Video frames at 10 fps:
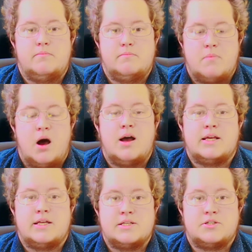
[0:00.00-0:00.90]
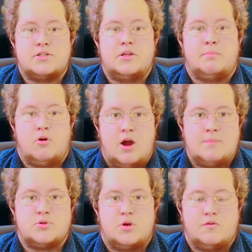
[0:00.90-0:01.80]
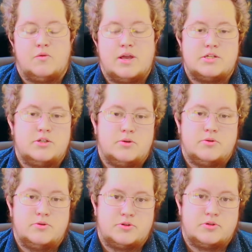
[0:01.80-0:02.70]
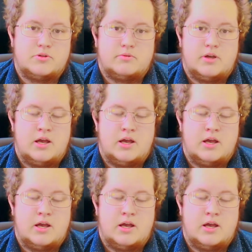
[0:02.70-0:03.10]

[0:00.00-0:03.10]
Maya is the prime software to use.